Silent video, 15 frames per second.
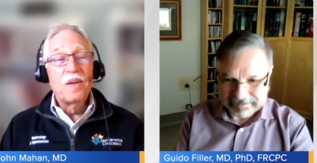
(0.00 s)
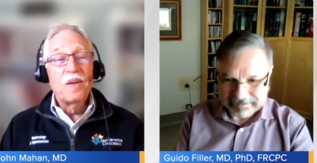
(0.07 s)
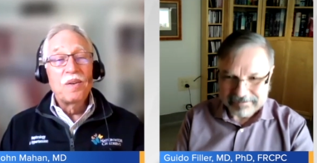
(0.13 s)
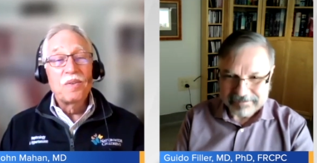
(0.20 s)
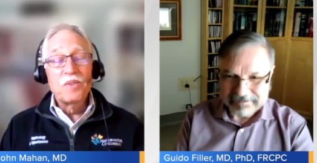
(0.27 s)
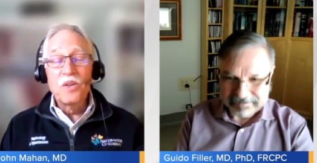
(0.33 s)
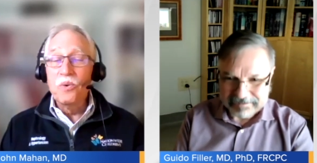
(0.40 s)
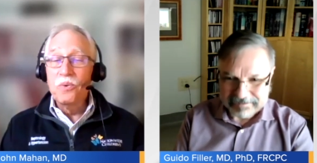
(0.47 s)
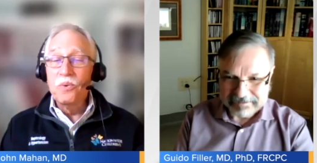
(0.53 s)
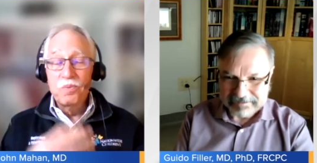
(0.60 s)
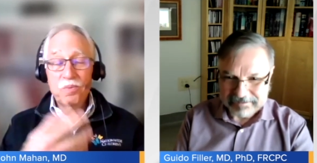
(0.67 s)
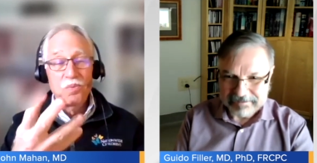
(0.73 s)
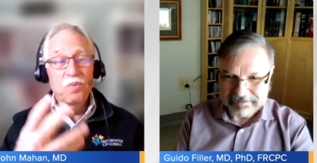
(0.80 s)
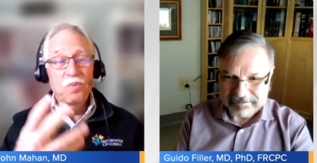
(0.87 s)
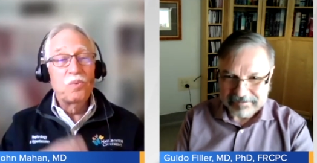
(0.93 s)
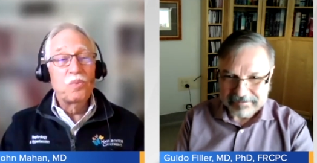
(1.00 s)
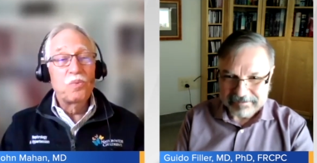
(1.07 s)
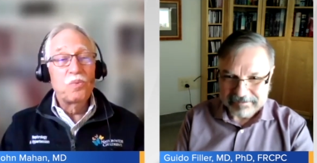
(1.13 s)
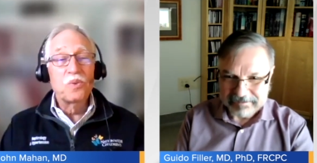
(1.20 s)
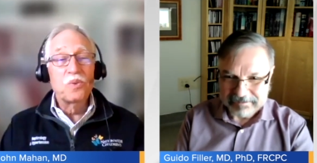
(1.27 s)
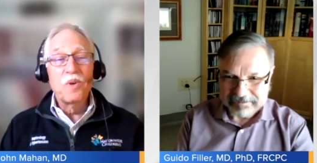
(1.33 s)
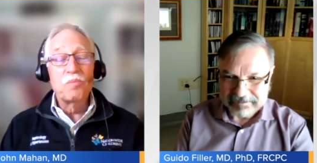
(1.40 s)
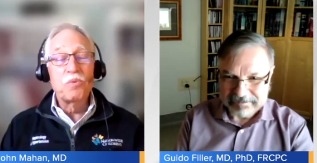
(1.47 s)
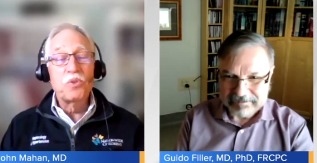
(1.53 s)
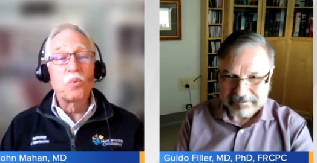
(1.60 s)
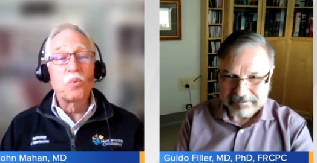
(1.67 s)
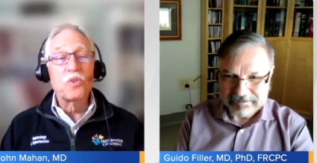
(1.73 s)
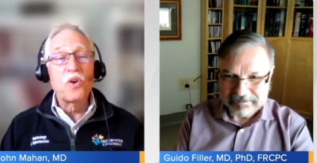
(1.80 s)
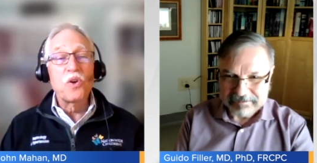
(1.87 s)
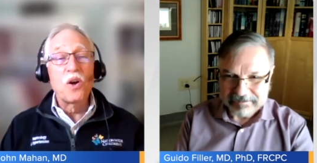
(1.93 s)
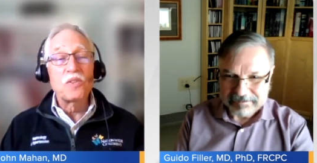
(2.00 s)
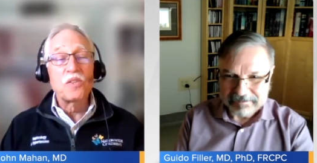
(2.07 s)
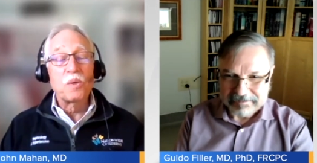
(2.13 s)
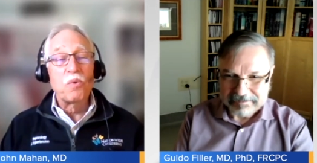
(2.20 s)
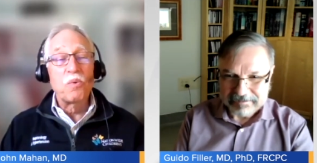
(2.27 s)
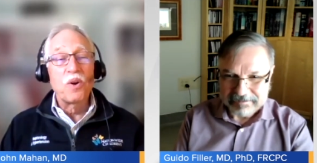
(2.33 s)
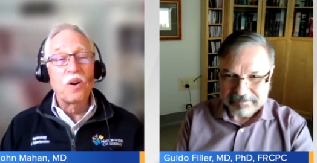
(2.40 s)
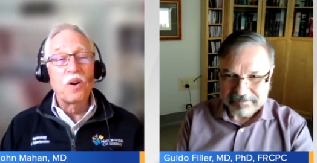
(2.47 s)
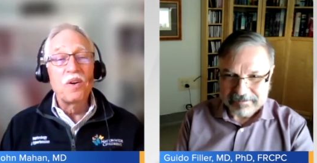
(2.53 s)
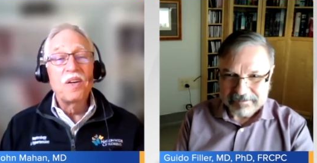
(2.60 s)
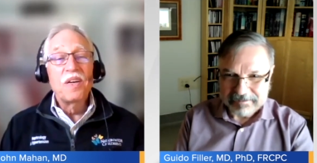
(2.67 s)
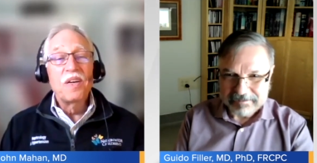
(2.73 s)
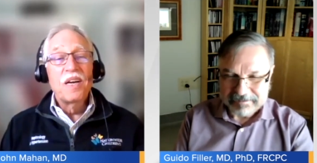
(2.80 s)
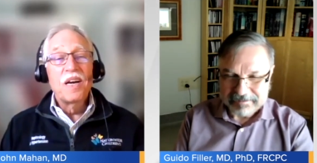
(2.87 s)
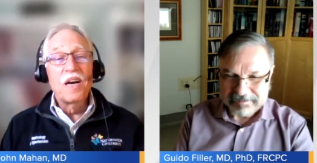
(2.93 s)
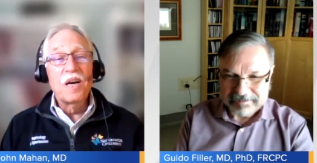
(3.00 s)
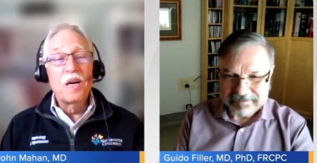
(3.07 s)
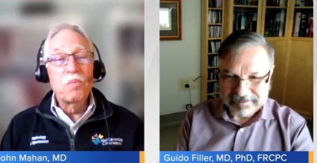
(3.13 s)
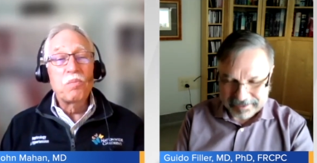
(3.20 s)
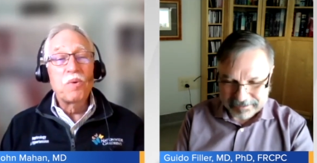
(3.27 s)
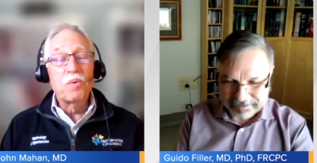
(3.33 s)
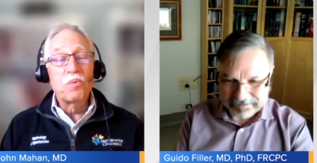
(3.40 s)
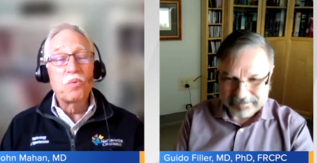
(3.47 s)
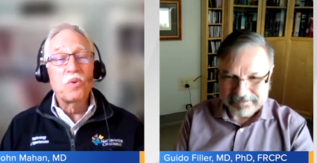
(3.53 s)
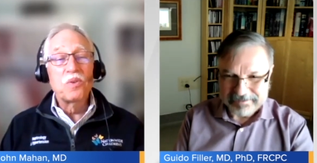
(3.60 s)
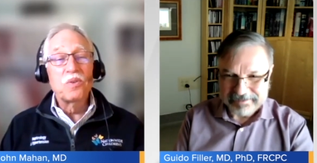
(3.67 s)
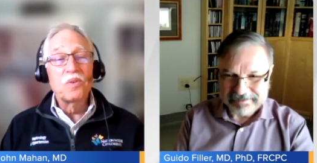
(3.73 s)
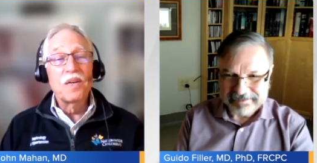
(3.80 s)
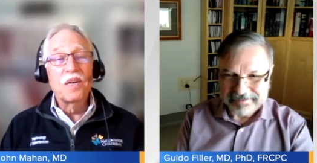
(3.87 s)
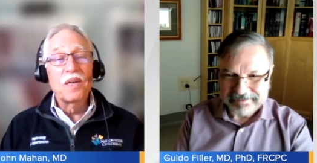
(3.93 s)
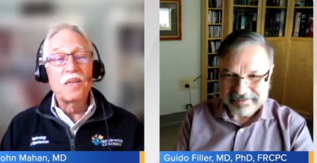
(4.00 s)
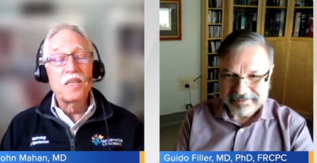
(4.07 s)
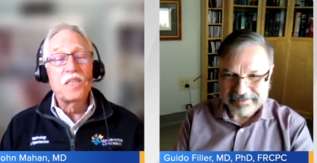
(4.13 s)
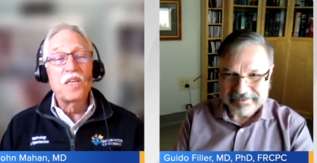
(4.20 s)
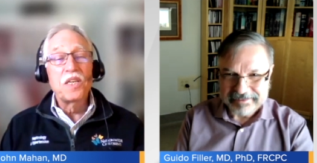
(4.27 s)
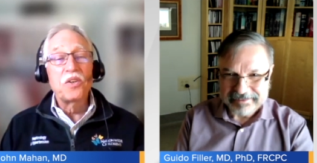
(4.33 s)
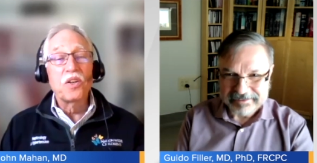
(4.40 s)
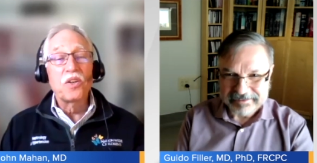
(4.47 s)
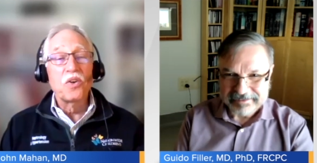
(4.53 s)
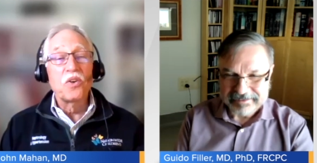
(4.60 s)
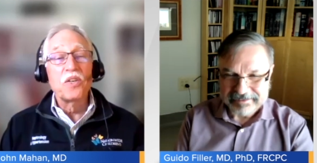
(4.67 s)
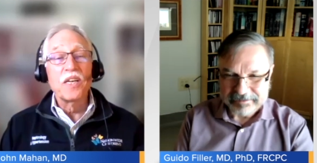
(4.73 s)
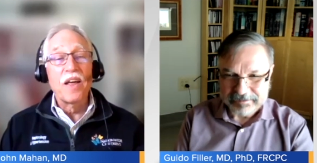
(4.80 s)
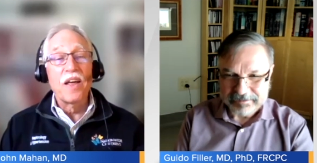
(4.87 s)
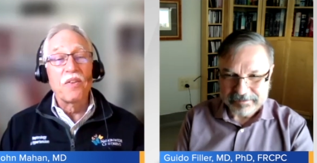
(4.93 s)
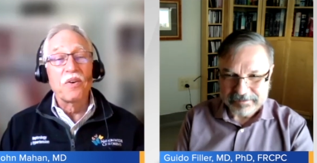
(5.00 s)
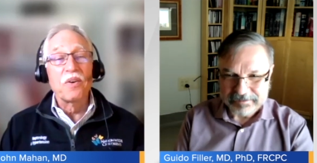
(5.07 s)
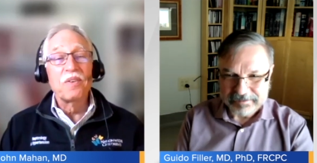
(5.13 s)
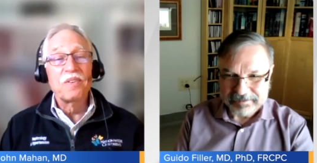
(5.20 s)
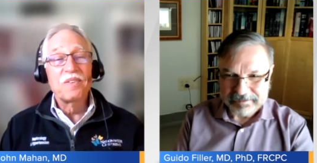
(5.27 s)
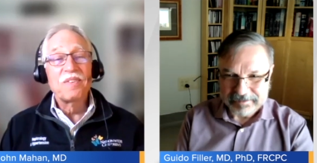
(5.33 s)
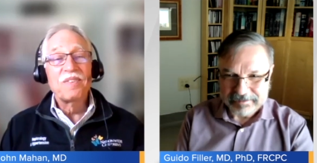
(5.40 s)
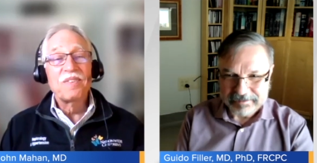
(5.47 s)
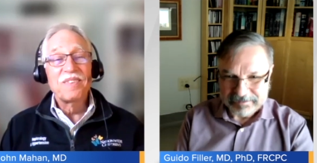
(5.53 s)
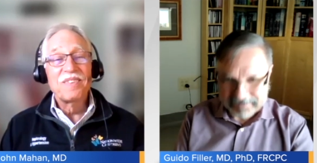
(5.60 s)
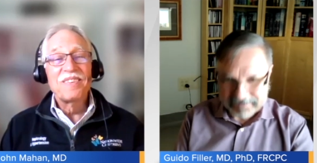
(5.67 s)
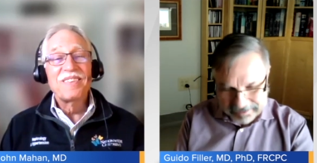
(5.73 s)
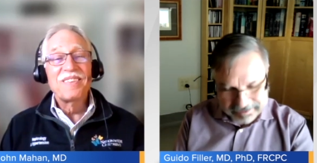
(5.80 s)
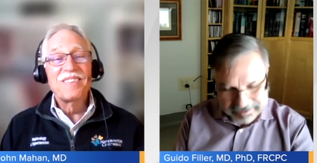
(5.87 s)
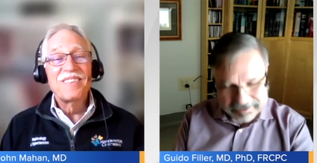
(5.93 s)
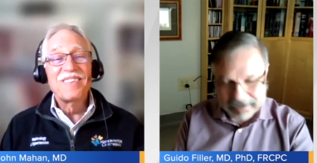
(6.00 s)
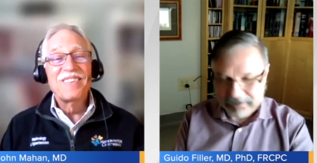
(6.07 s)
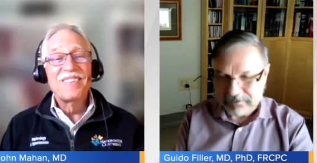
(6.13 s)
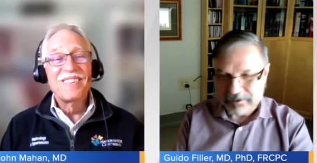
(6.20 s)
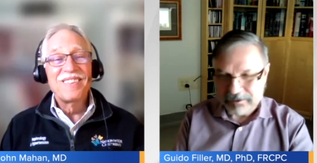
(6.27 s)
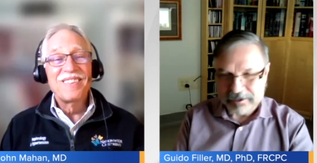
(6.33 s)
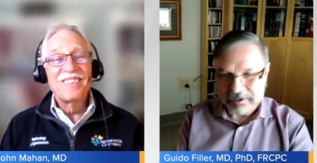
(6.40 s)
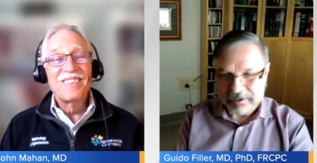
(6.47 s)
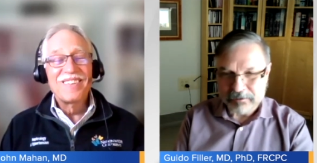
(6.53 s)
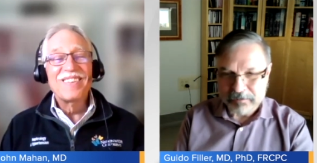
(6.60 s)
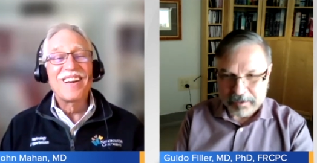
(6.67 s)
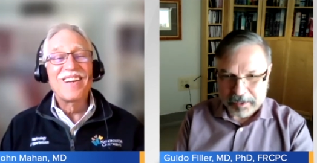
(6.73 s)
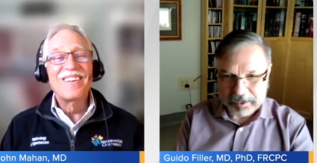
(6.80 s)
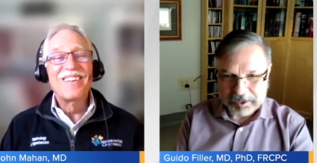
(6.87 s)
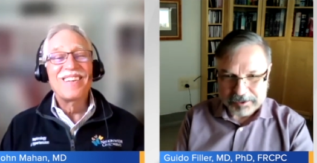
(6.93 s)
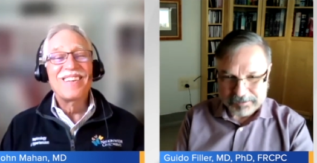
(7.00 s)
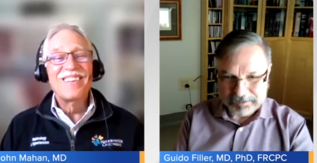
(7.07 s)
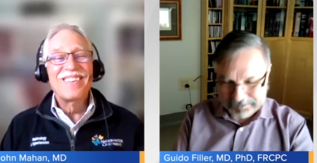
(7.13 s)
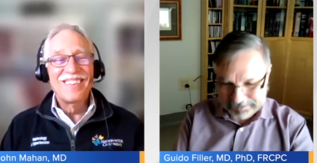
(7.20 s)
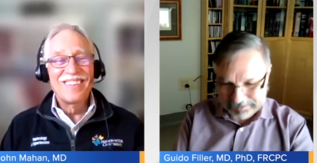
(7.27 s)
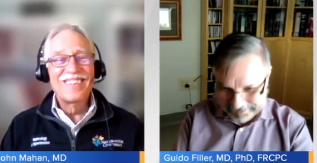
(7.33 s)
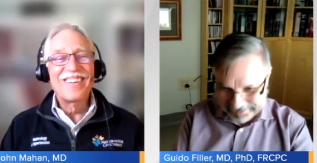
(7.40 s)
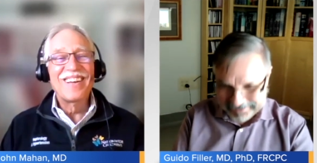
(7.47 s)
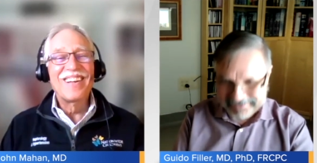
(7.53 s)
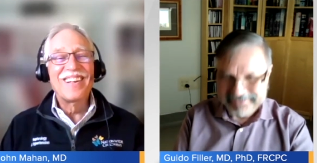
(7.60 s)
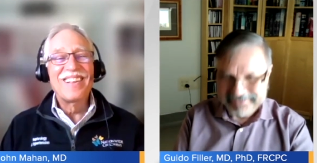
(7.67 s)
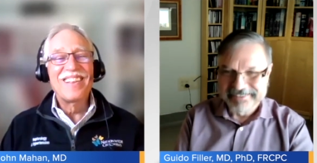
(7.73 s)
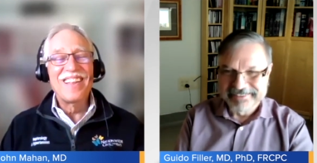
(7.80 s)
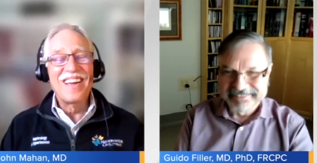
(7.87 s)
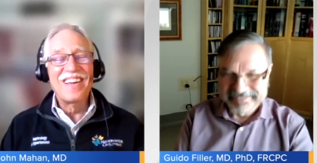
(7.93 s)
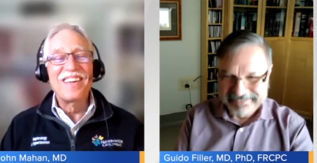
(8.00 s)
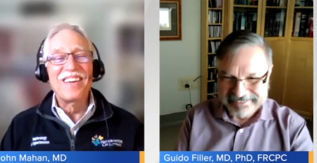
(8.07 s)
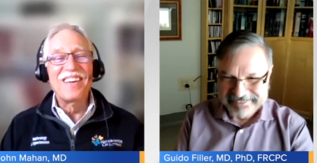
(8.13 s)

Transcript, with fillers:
Speaker 1: so. We'll, I'm sure we'll talk some more, uh, but we'll uh, continue to learn together.
Speaker 2: No, thank you very much. Okay.
Speaker 1: Thank